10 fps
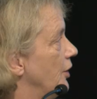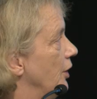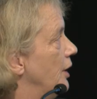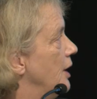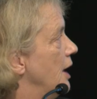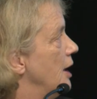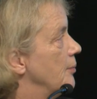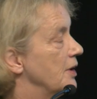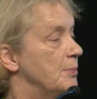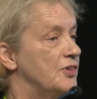on.
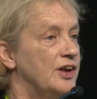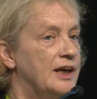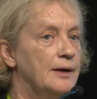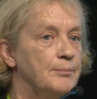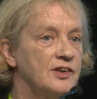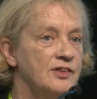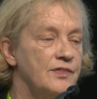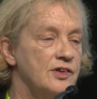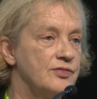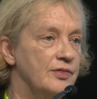But the particular bit
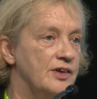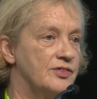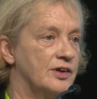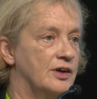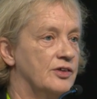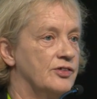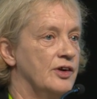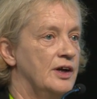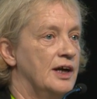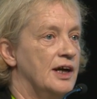of this research
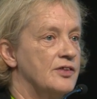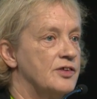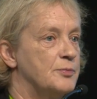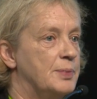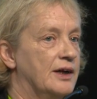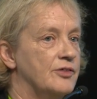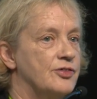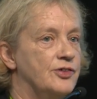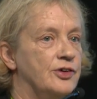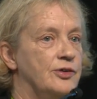is, as Bill
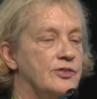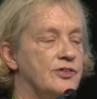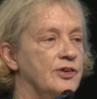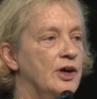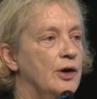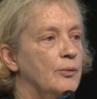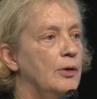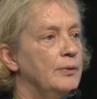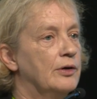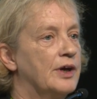introduced,
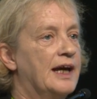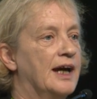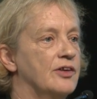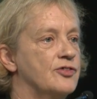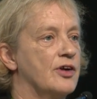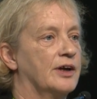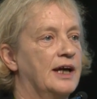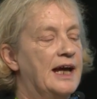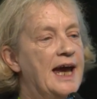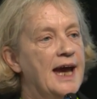what we're looking at is
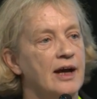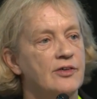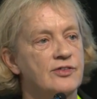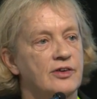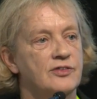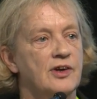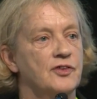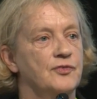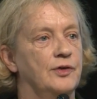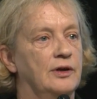tracking how
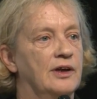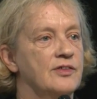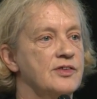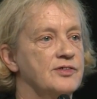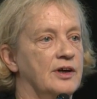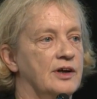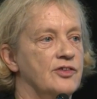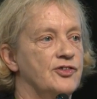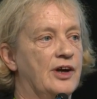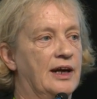successful is the
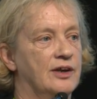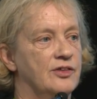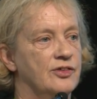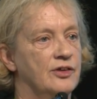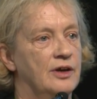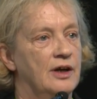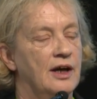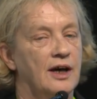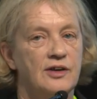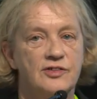science challenge.
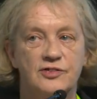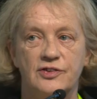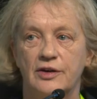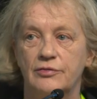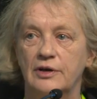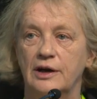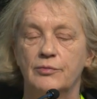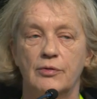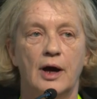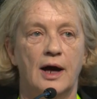And as I say,
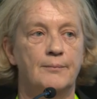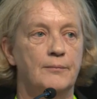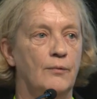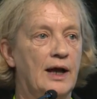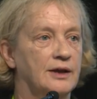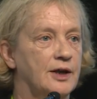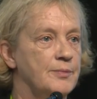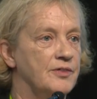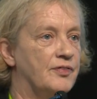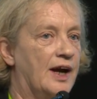really um,
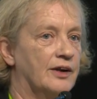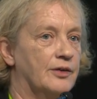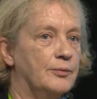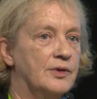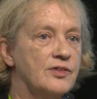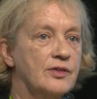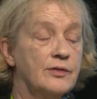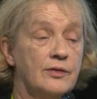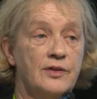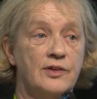welcome the fact that, was,
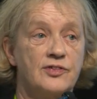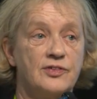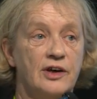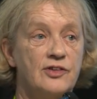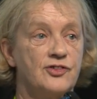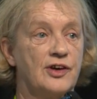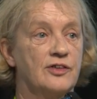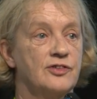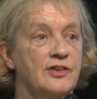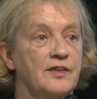that the science
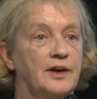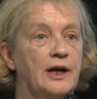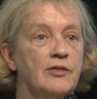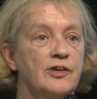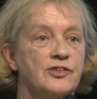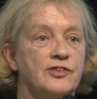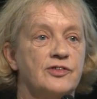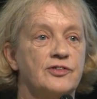challenge has had the courage to